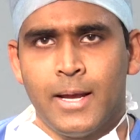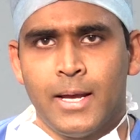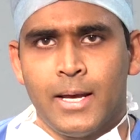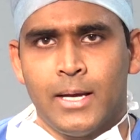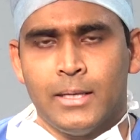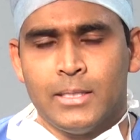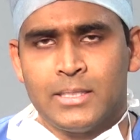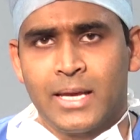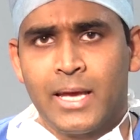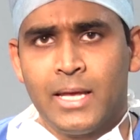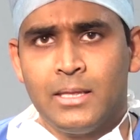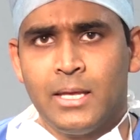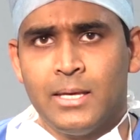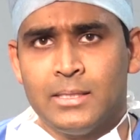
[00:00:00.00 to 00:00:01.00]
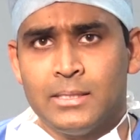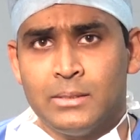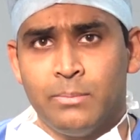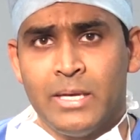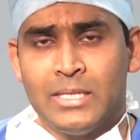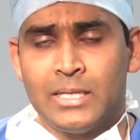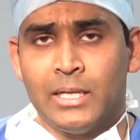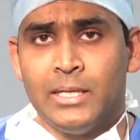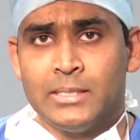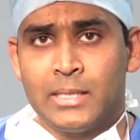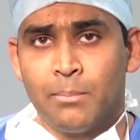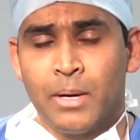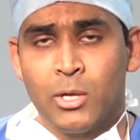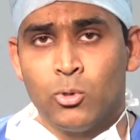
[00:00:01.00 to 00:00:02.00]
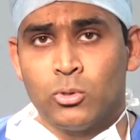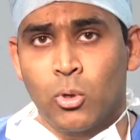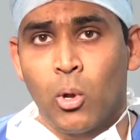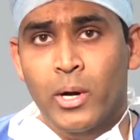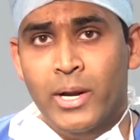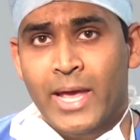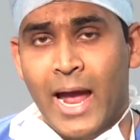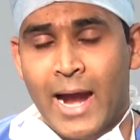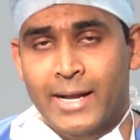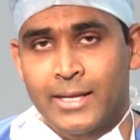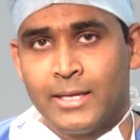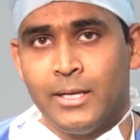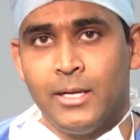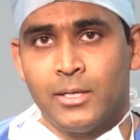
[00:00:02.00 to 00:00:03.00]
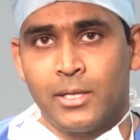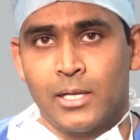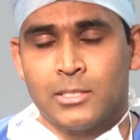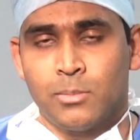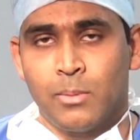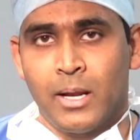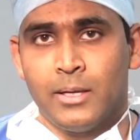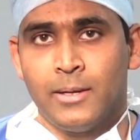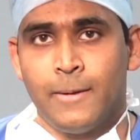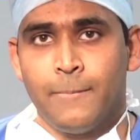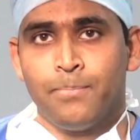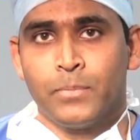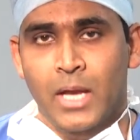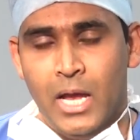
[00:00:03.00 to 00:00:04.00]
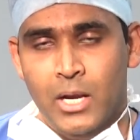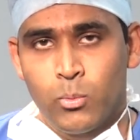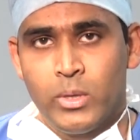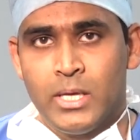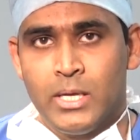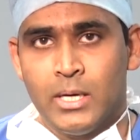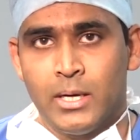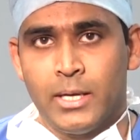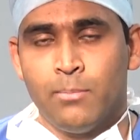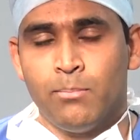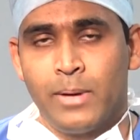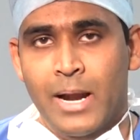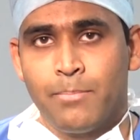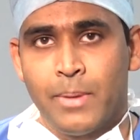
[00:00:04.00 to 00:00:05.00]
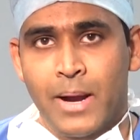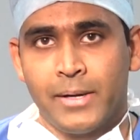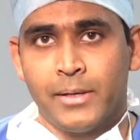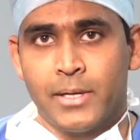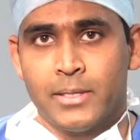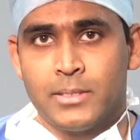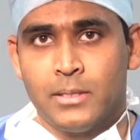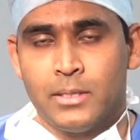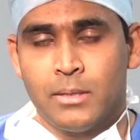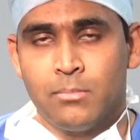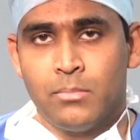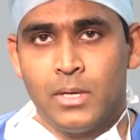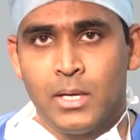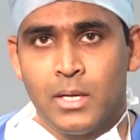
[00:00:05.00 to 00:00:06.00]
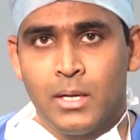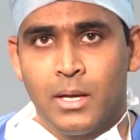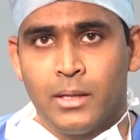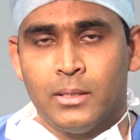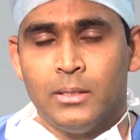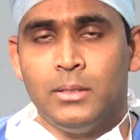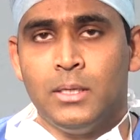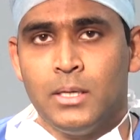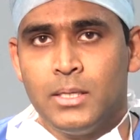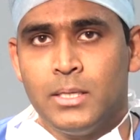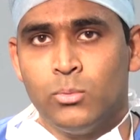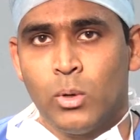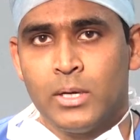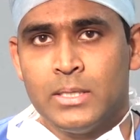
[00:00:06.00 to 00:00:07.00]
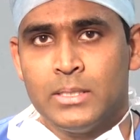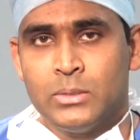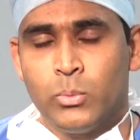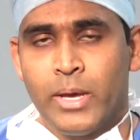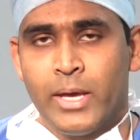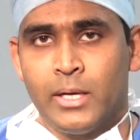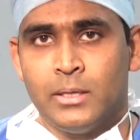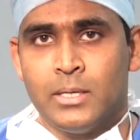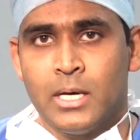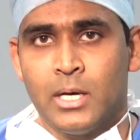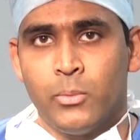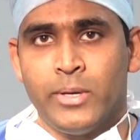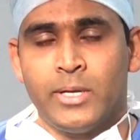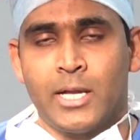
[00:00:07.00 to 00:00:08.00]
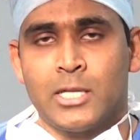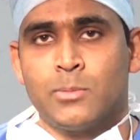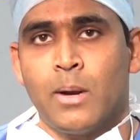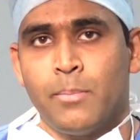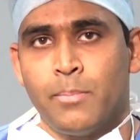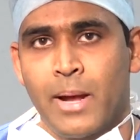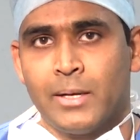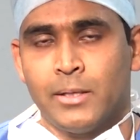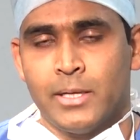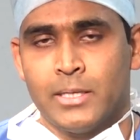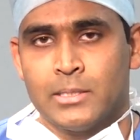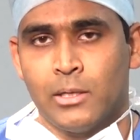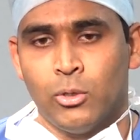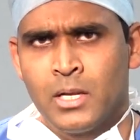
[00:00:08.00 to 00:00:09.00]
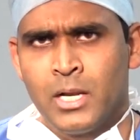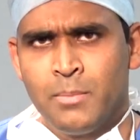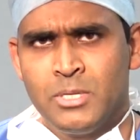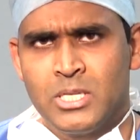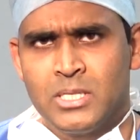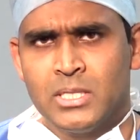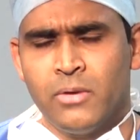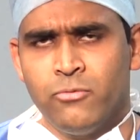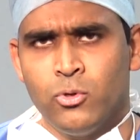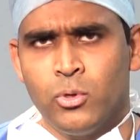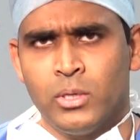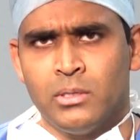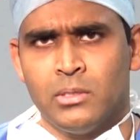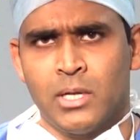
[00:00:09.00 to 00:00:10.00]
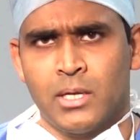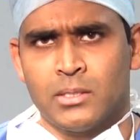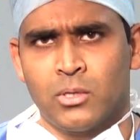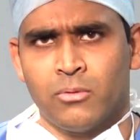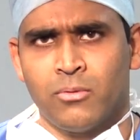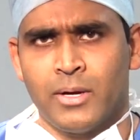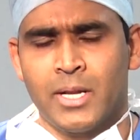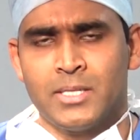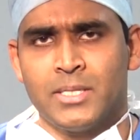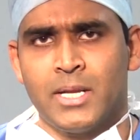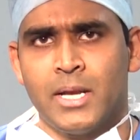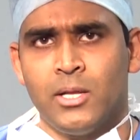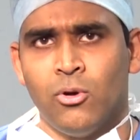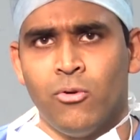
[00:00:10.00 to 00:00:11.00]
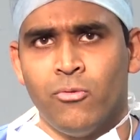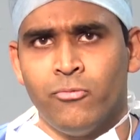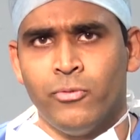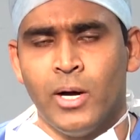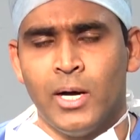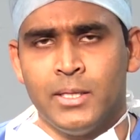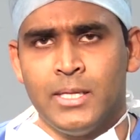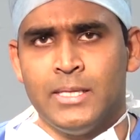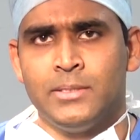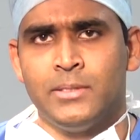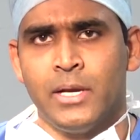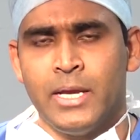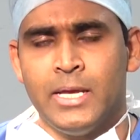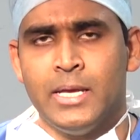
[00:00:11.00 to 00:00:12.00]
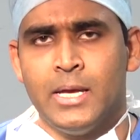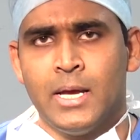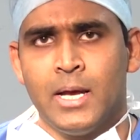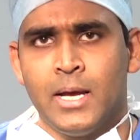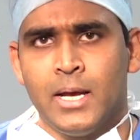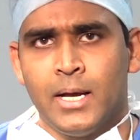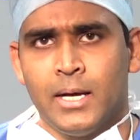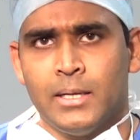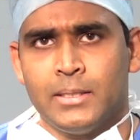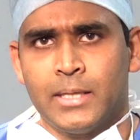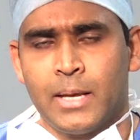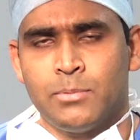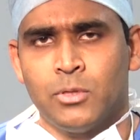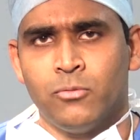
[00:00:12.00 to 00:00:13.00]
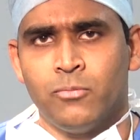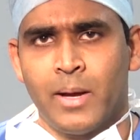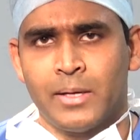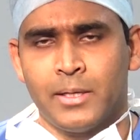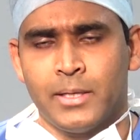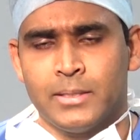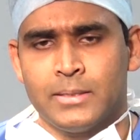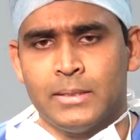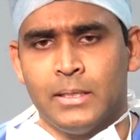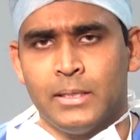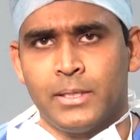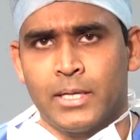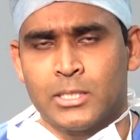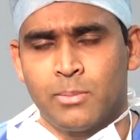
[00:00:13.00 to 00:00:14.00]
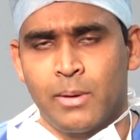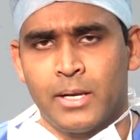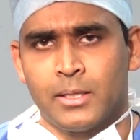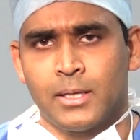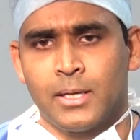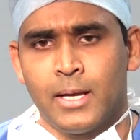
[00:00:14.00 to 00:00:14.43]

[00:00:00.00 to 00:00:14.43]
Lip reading: The second thing is basically somebody who's already had a kidney transplant and we implant pancreas in them. And the third one is where we transplant pancreas alone. Let me just give you an sort of understanding of these three types of pancreas transplant.